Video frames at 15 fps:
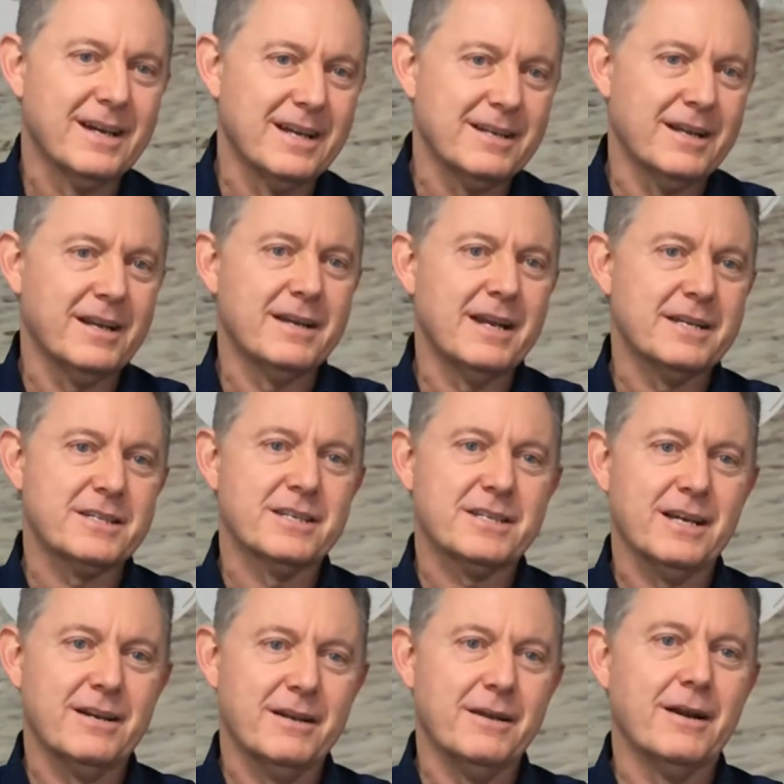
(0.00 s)
uh,
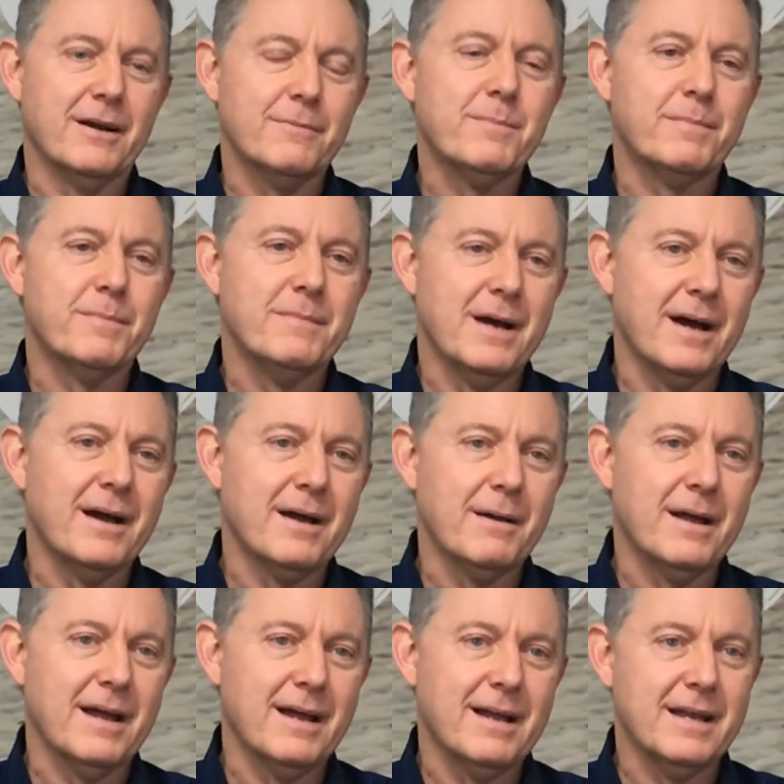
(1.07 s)
necessarily, you know,
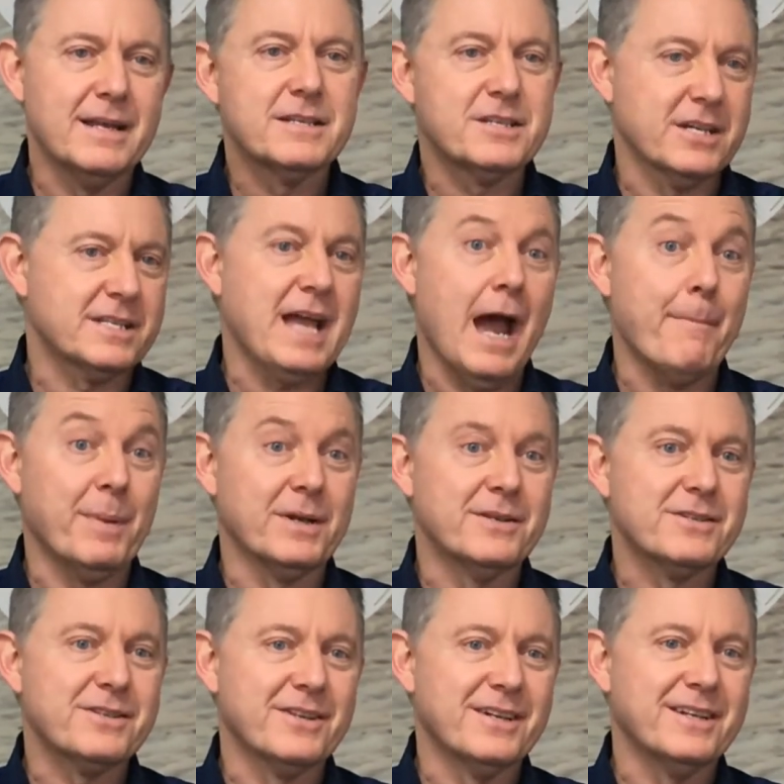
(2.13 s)
uh, it just
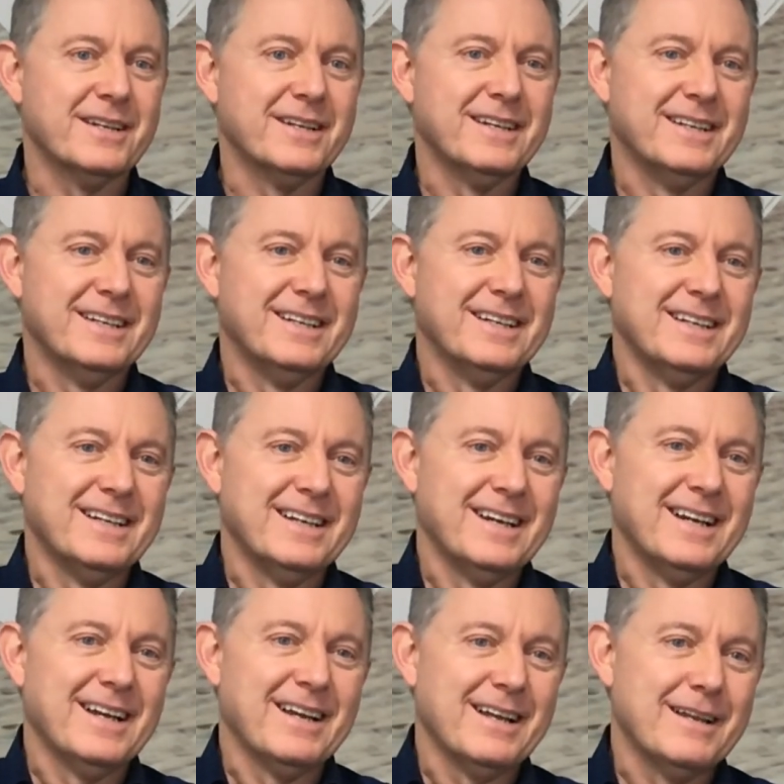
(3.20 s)
happens that
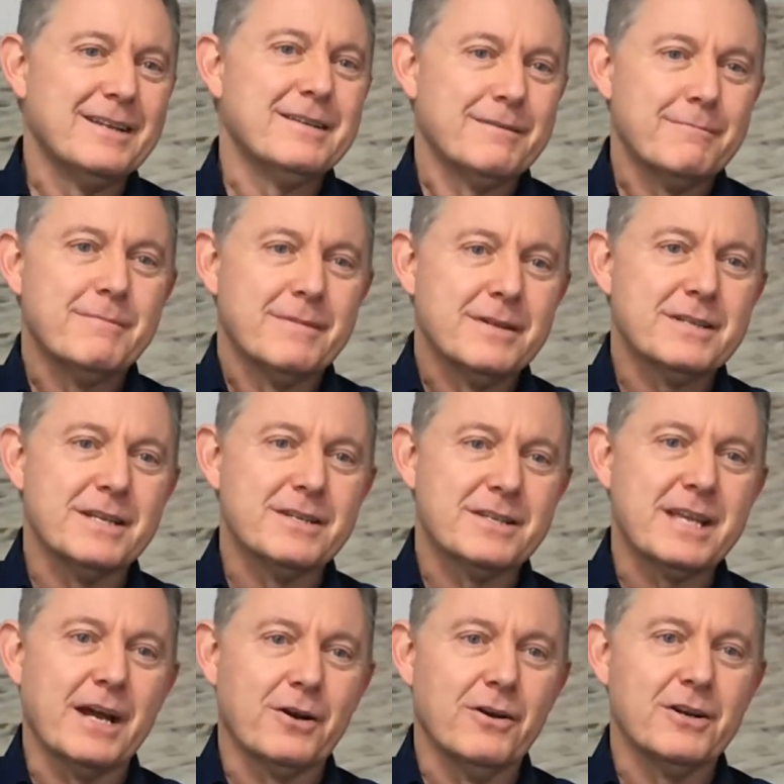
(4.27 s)
since
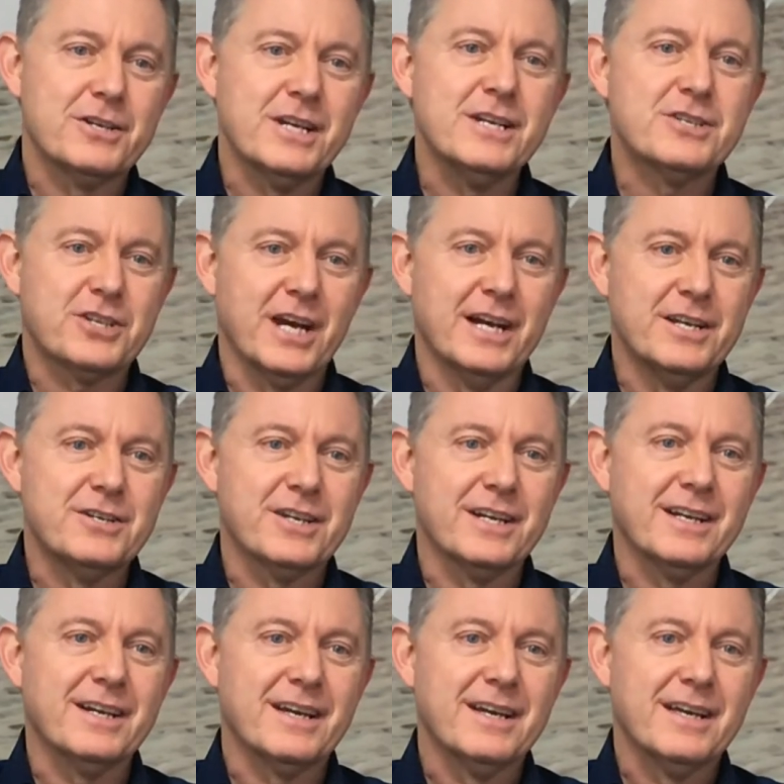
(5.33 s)
technology is
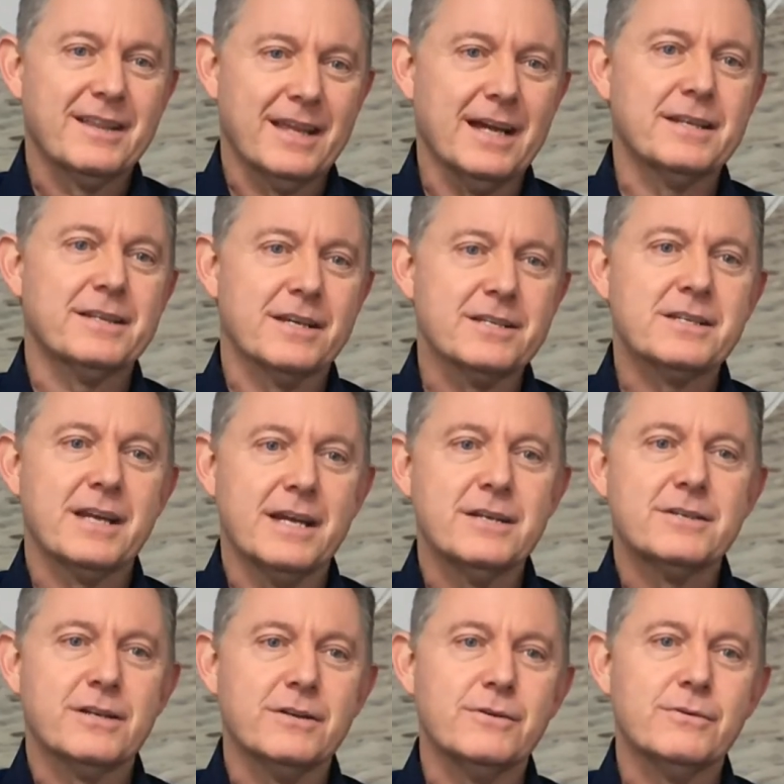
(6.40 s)
changing, that does
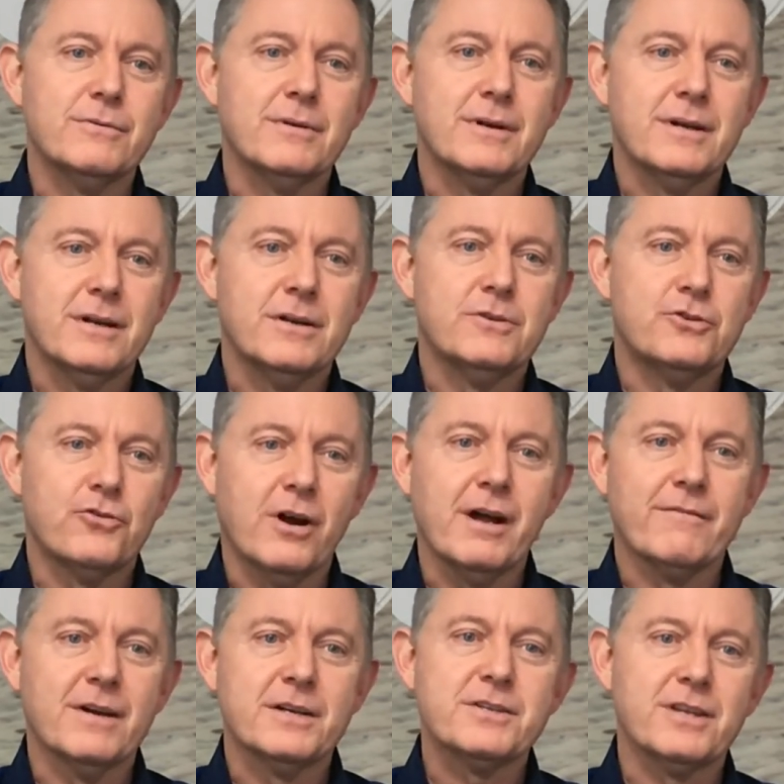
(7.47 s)
tend to
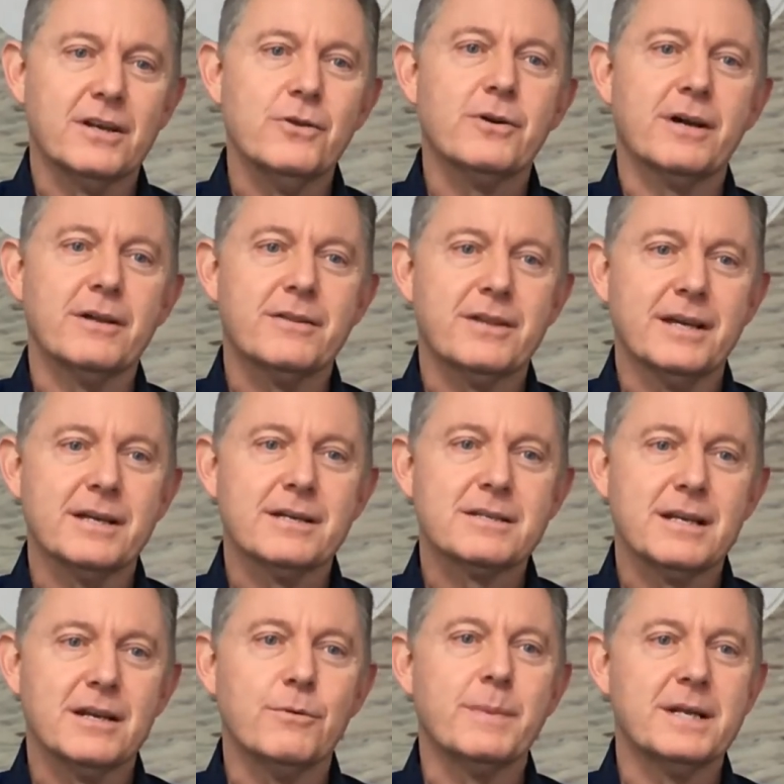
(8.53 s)
drive us to look at
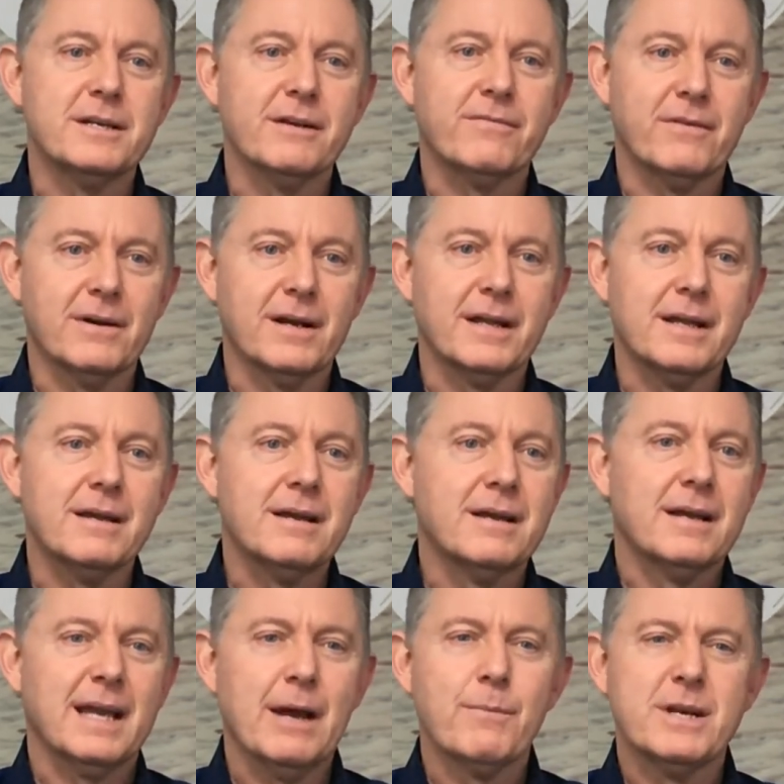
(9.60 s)
things a little bit differently.
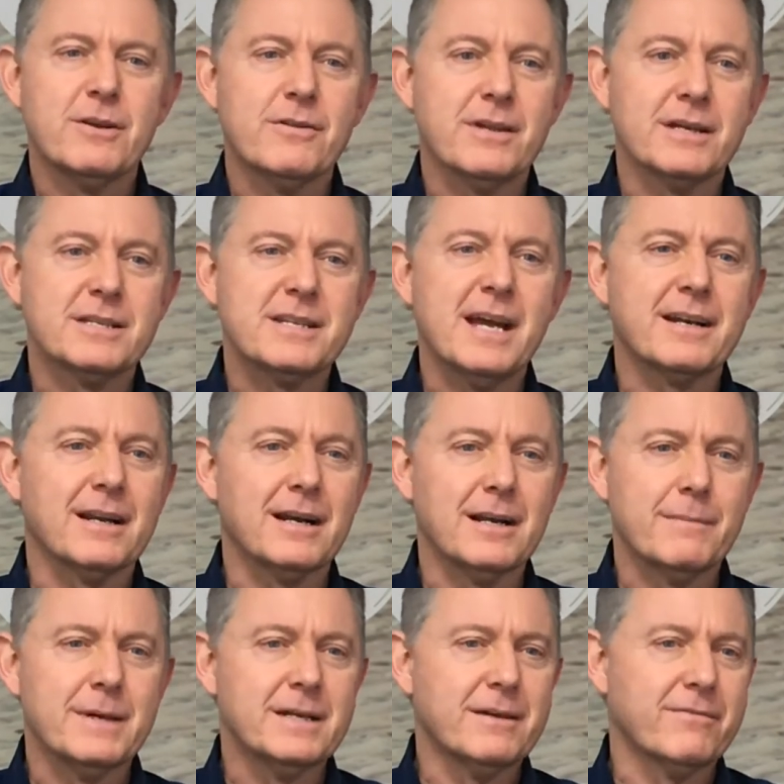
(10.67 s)
Can we do things
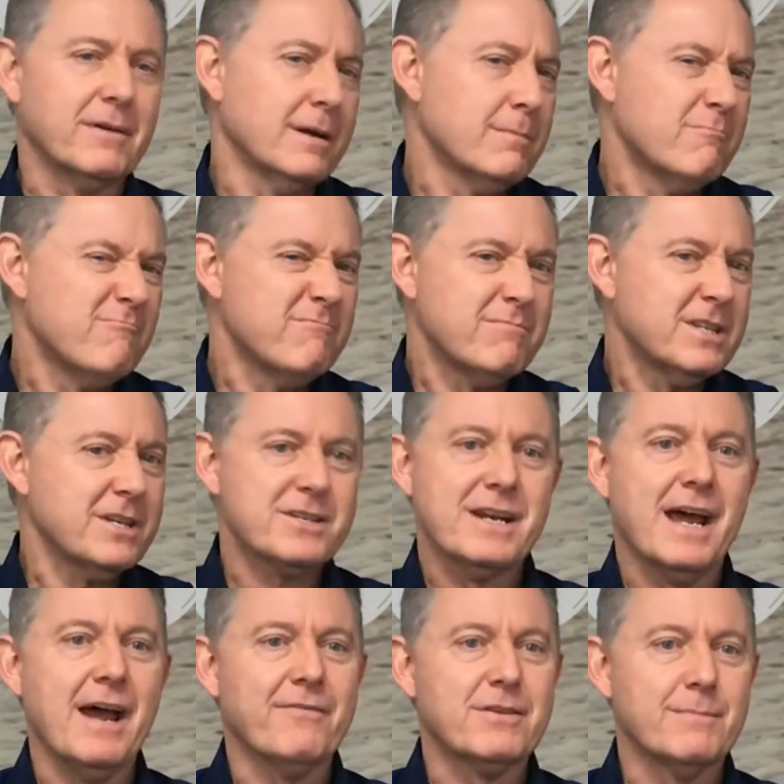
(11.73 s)
technically a bit differently? Doesn't
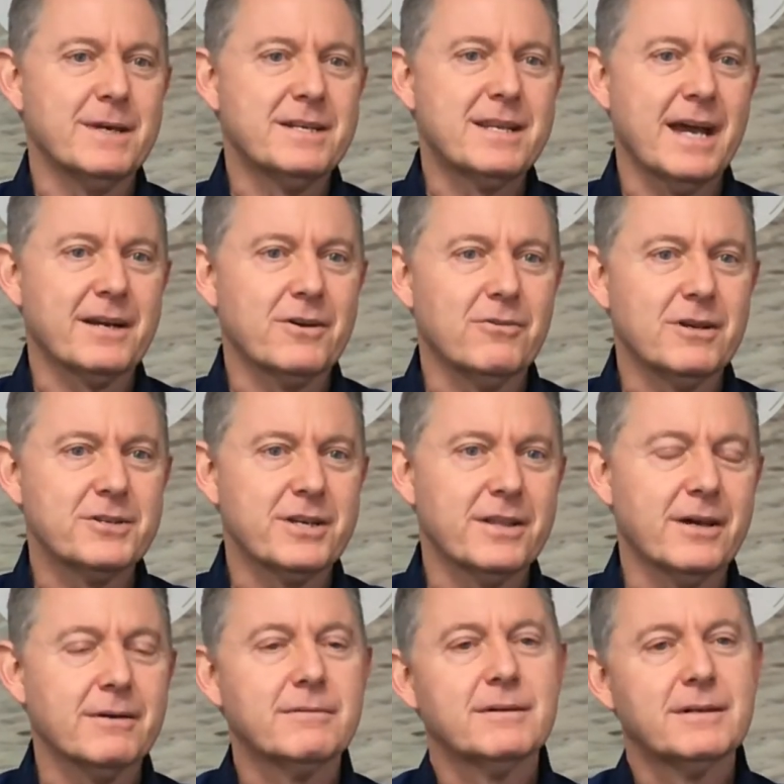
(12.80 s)
have to be technology
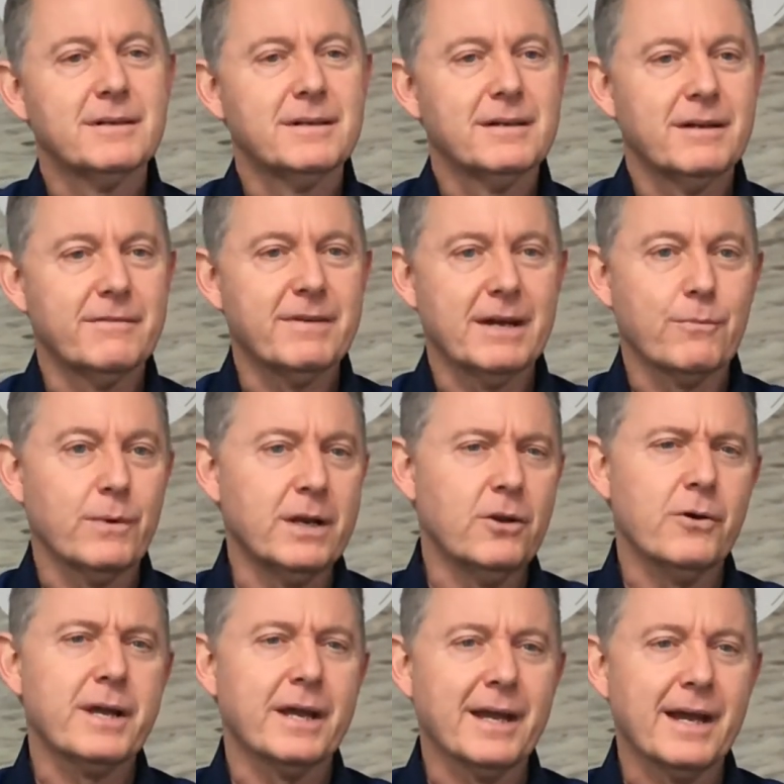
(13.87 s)
though. In fact, we're
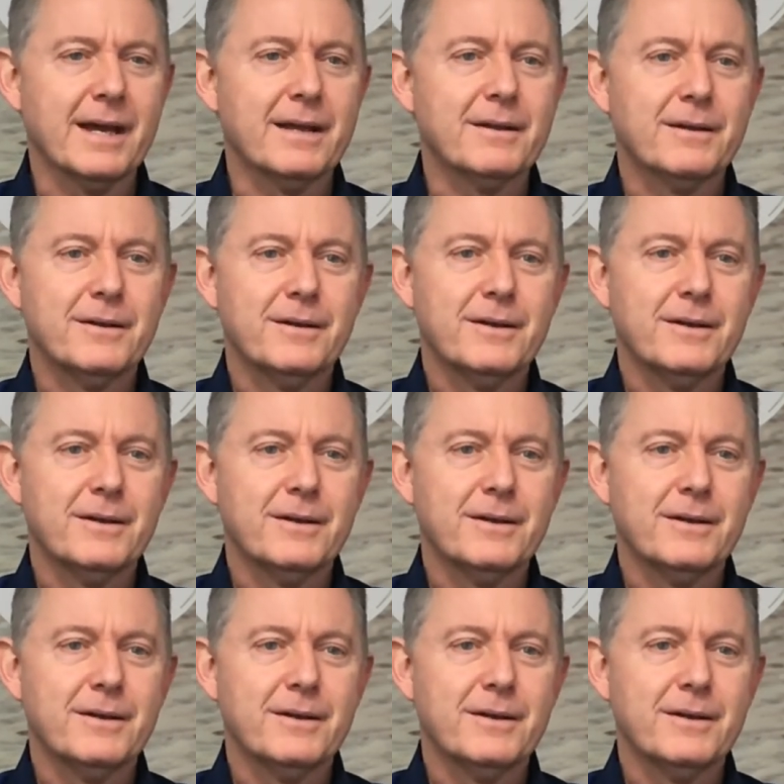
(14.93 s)
looking at